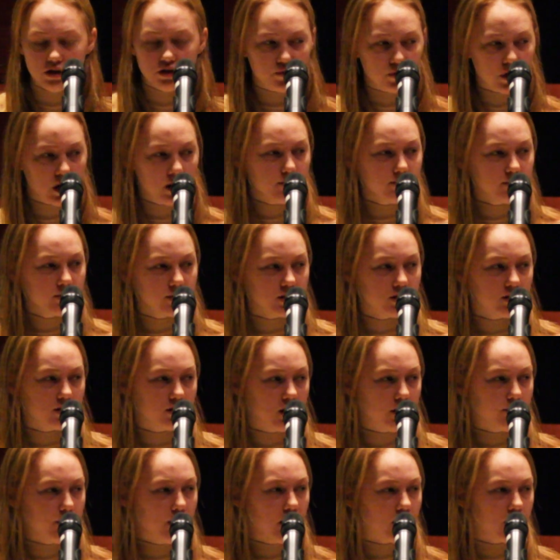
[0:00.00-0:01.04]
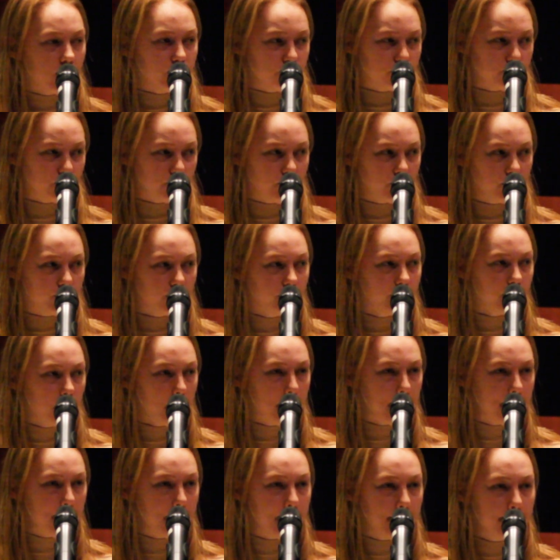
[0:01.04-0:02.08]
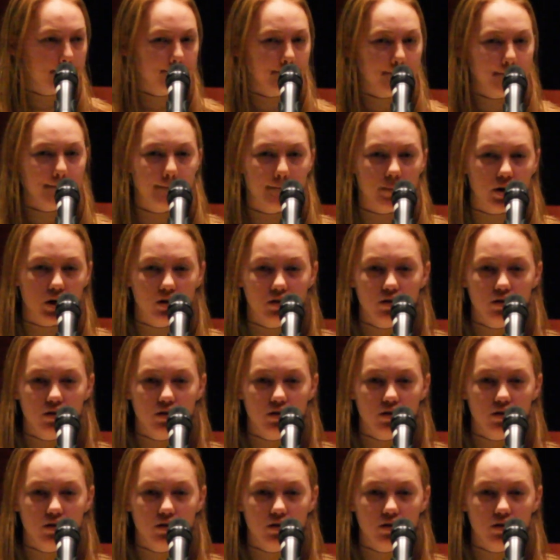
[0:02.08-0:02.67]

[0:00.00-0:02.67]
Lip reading: Dreams, they may come true, but